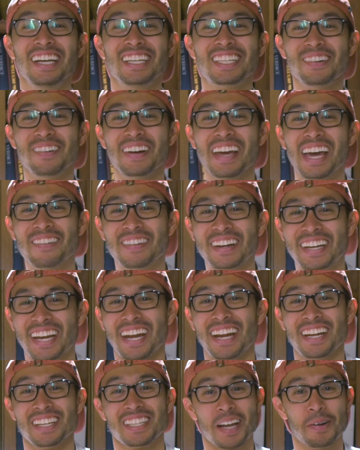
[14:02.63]
so we have a
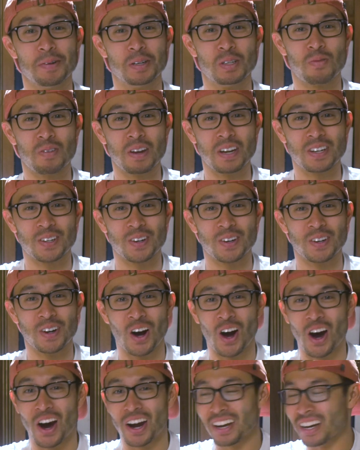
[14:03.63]
case that was featured
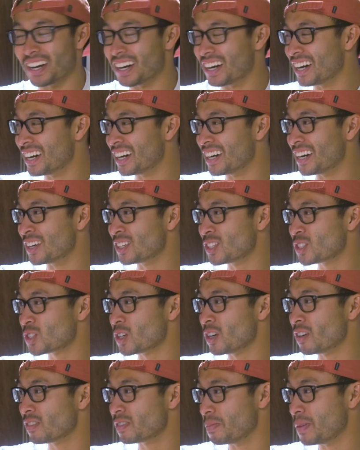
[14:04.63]
on uh,
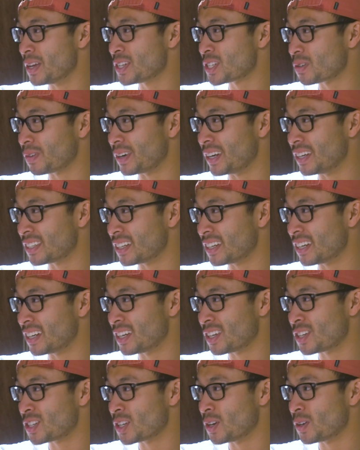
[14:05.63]
Unsolved Mysteries, a,
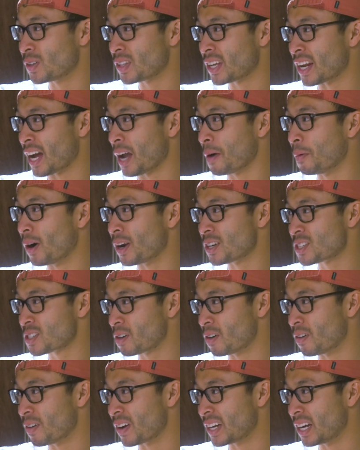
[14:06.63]
a show that I
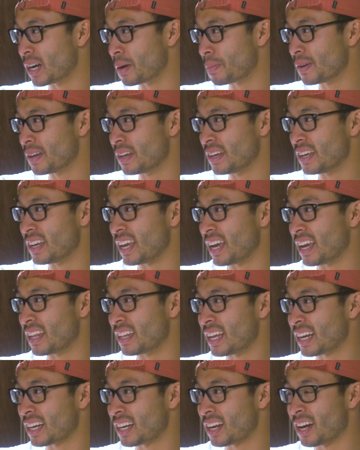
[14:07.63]
watched growing up
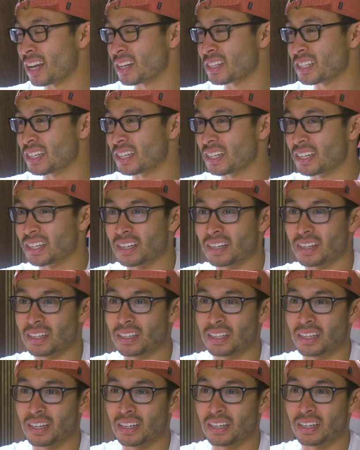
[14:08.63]
and that got uh,
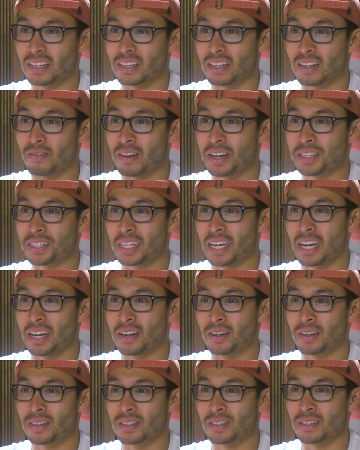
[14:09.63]
the uh,
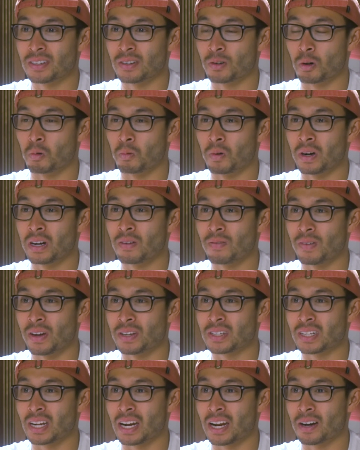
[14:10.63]
investigators, or one
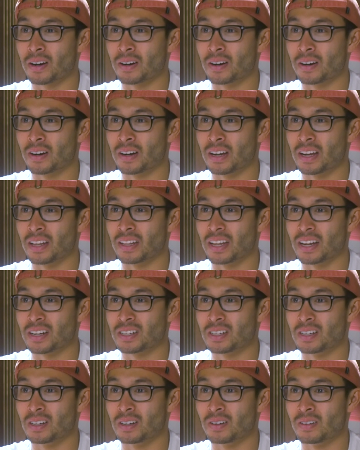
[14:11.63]
investigator in that
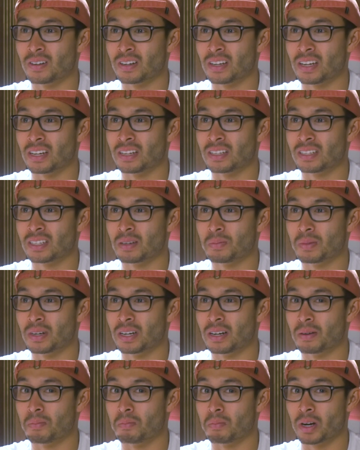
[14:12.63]
show, in some
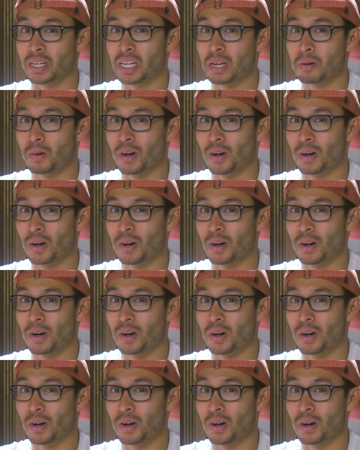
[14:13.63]
uh, murky